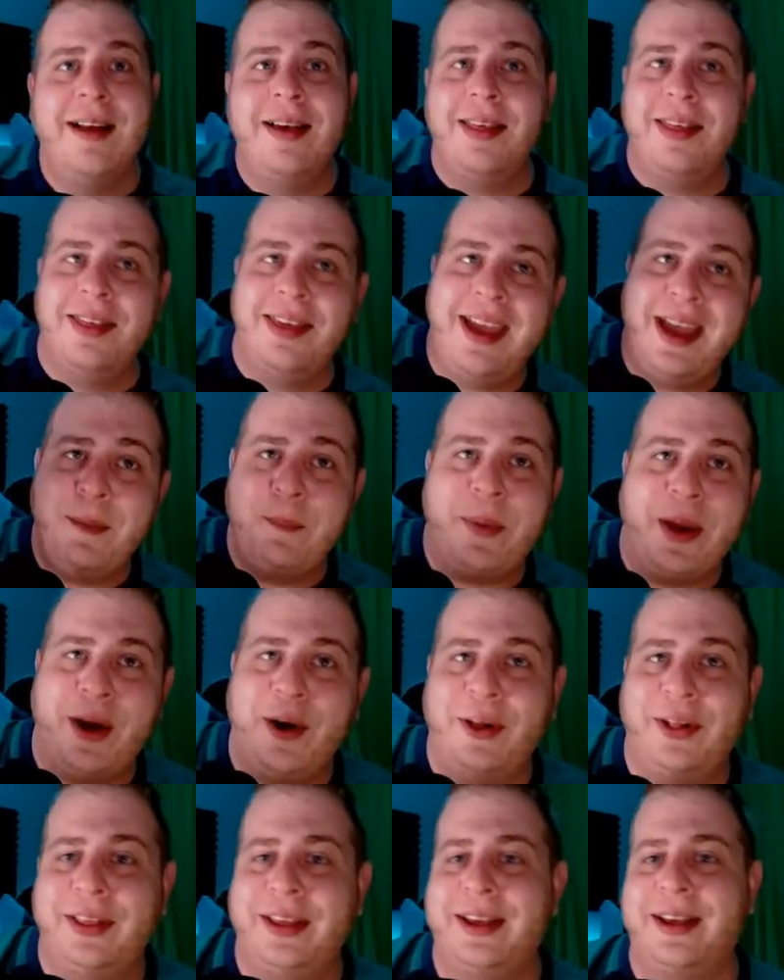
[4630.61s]
They
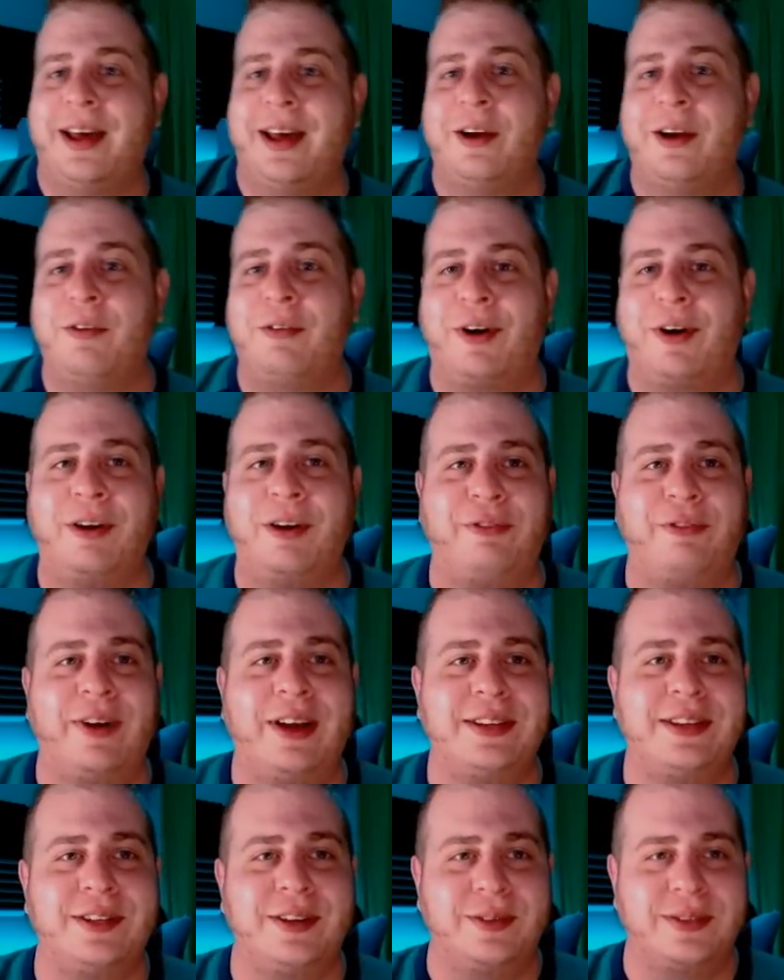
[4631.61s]
barely got over on
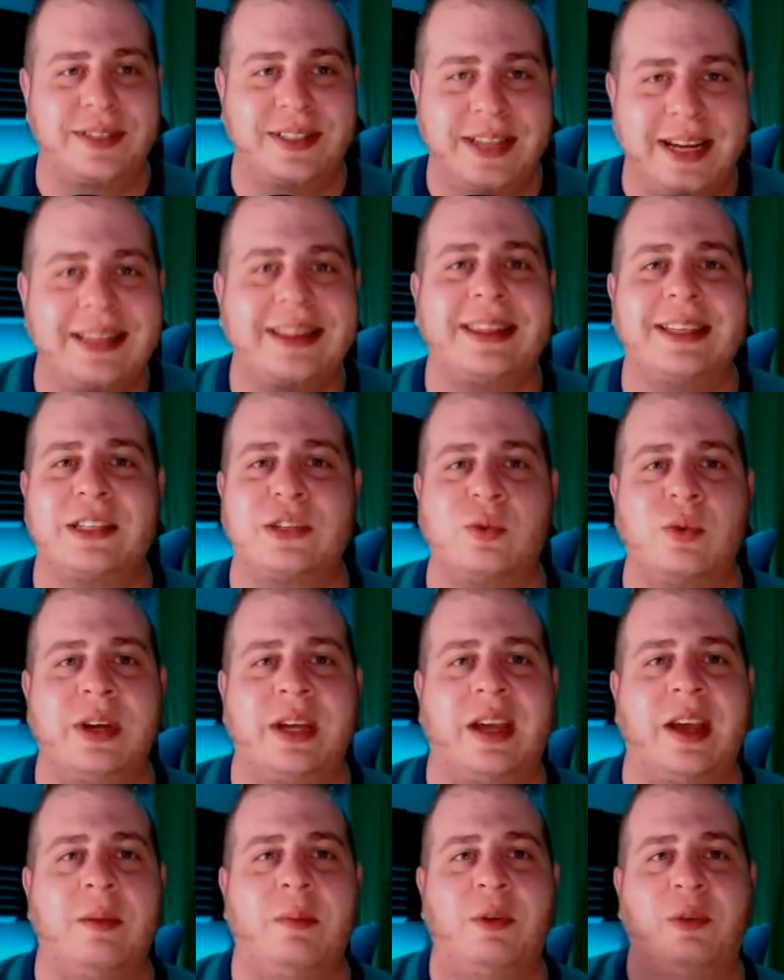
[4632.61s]
Fresno State this
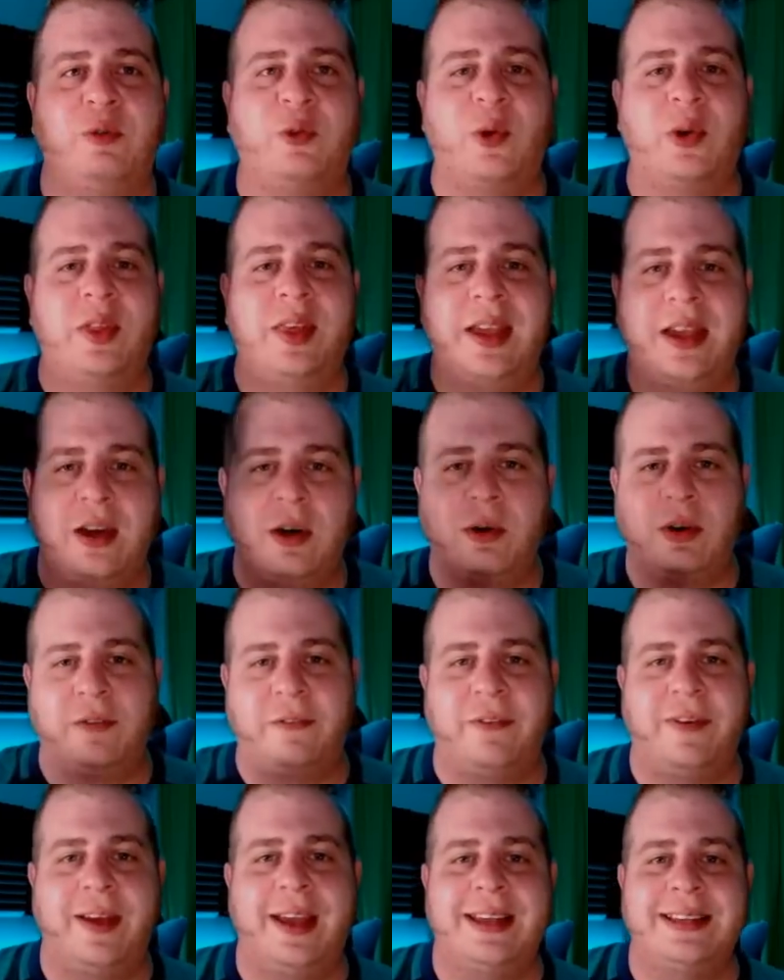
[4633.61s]
weekend before they go to
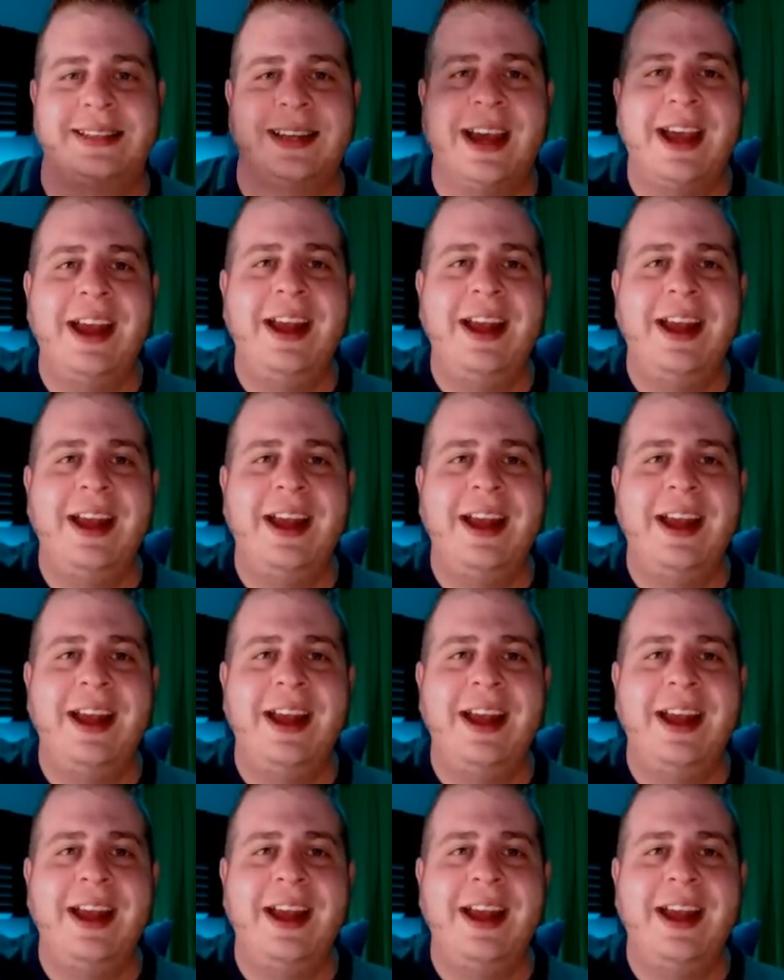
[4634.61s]
face